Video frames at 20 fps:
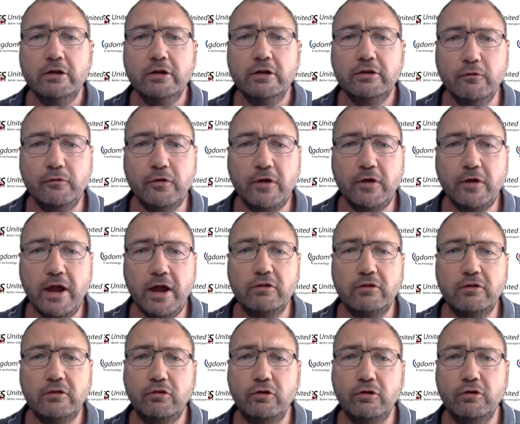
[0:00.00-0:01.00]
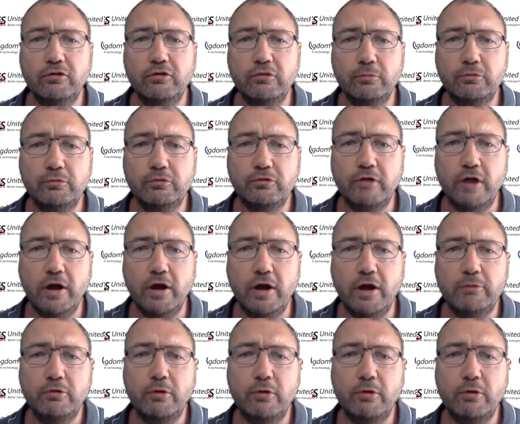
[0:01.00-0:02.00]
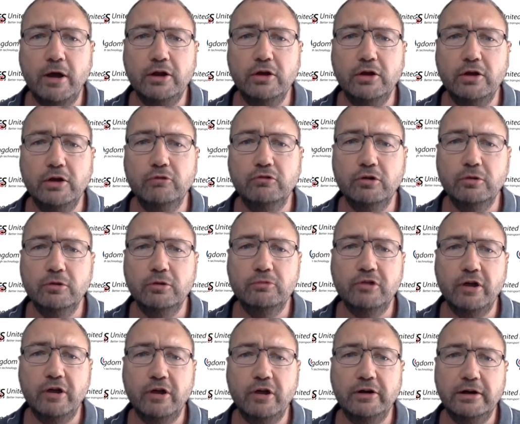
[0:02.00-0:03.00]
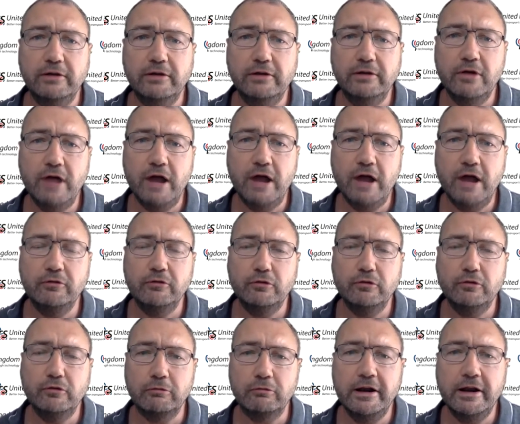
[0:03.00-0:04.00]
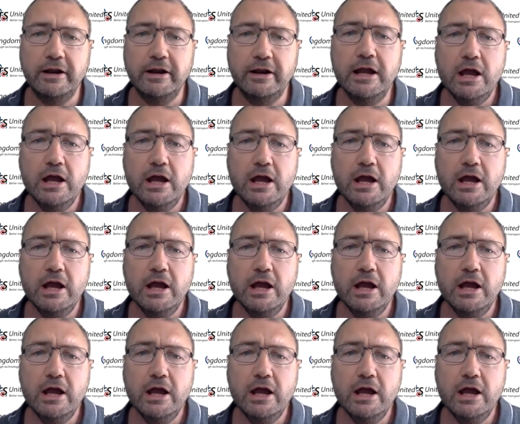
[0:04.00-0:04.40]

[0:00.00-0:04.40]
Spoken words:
Don't forget to subscribe to our YouTube channel if you haven't already.